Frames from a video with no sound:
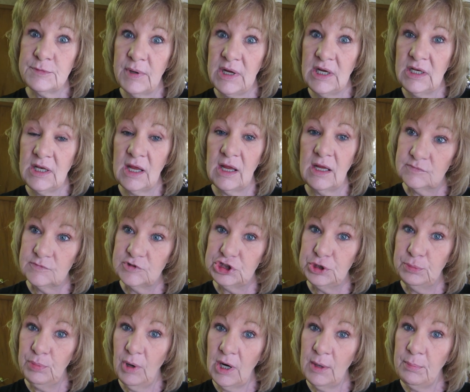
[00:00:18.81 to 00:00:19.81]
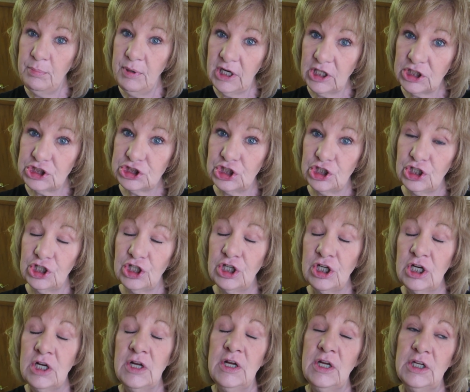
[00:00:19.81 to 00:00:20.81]
paint day. She bought a
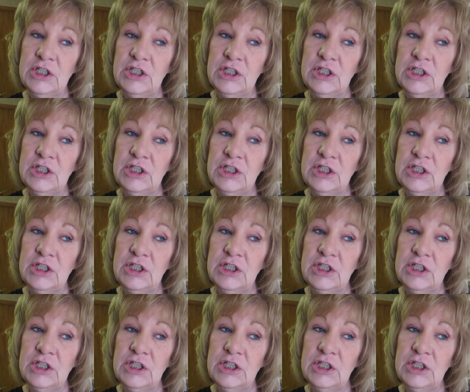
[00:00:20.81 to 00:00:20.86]
picture.